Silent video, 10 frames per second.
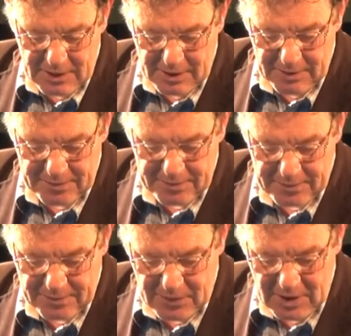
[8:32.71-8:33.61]
Uh,
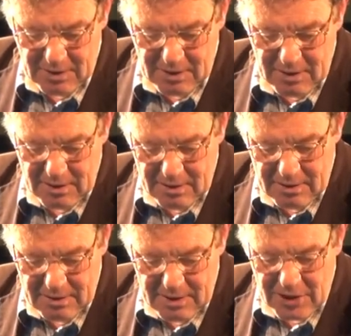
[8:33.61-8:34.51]

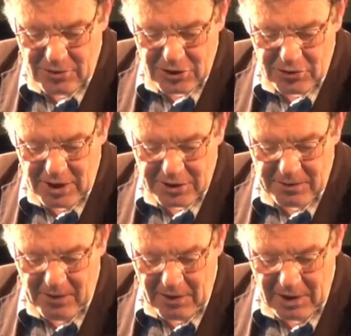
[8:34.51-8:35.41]
interest rates
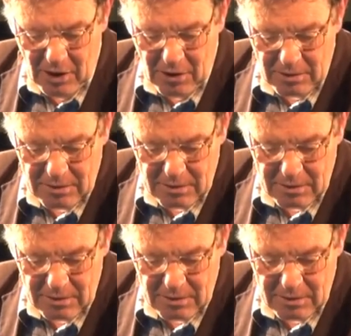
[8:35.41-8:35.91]
were very low.